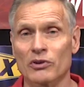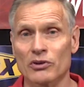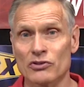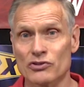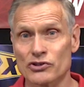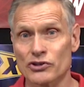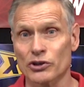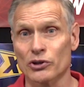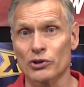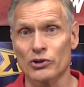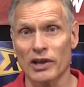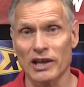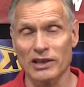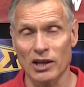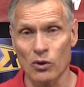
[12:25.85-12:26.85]
concerned
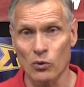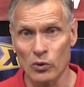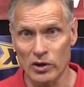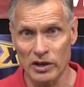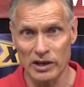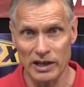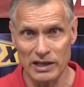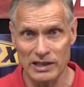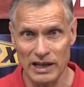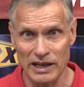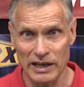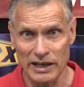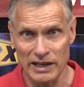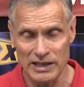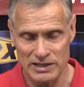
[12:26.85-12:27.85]
that they wouldn't
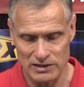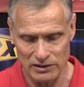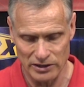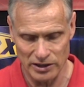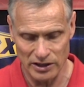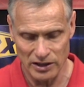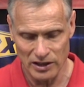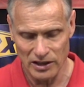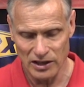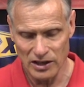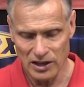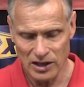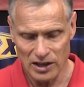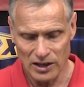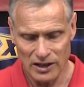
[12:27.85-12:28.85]
ignite easily.
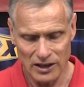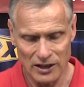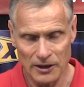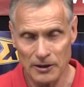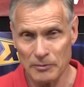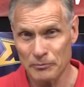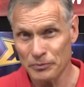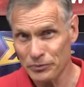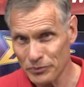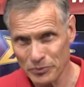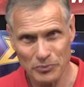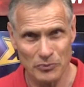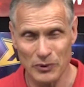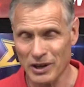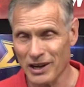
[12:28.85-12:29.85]
Um,
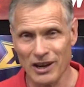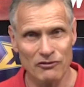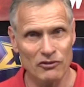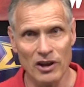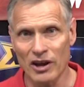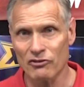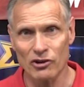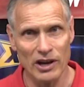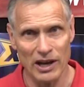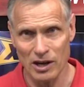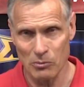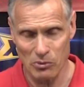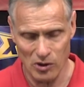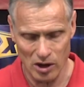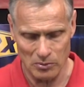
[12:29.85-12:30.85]
but I've never had
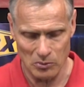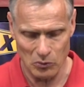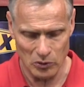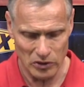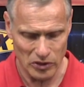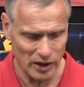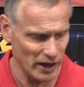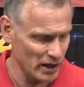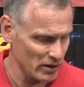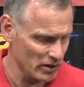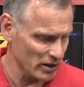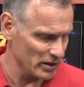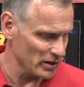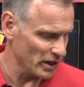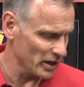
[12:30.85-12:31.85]
a problem with that,
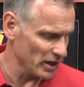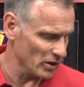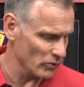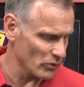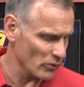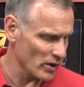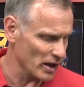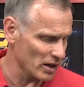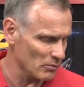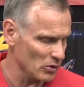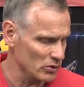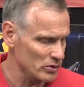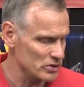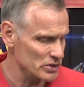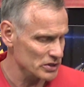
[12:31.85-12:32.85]
igniting the rocket
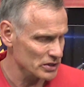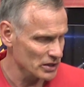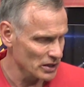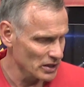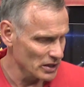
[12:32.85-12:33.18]
motors.